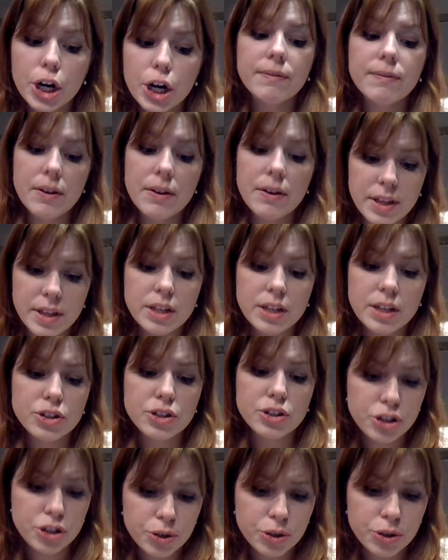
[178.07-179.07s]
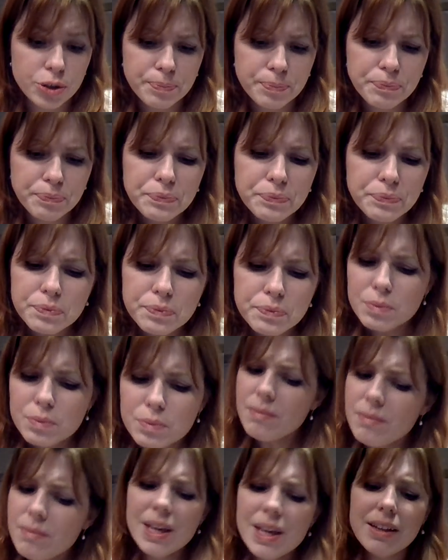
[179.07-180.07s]
favorite things to do.
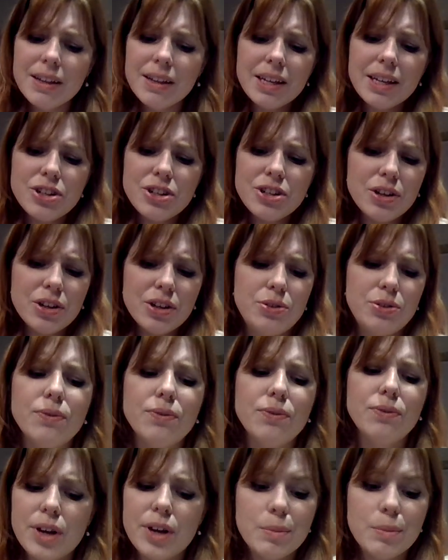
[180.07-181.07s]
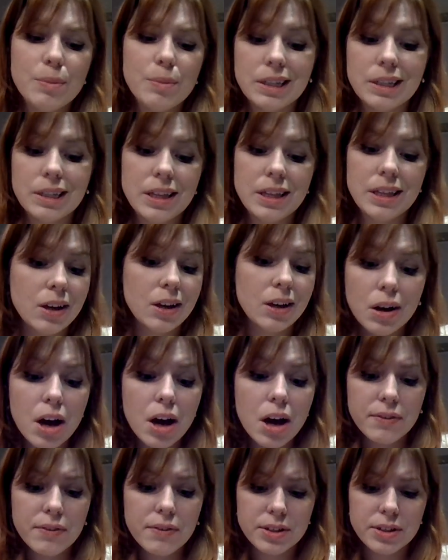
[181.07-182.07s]
The least she could do for him was clean the gunk
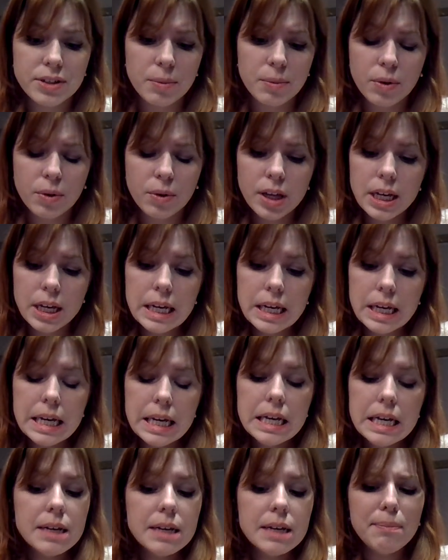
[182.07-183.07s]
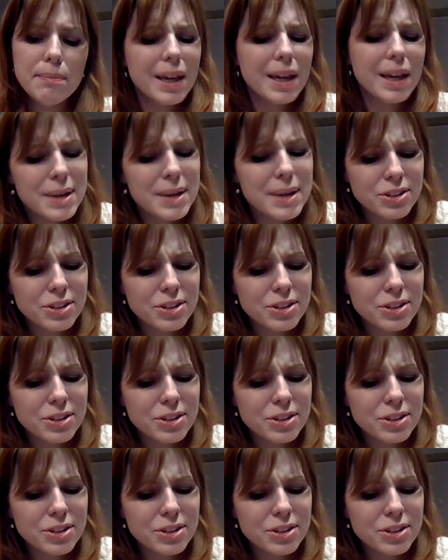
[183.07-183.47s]
off the table. Maybe,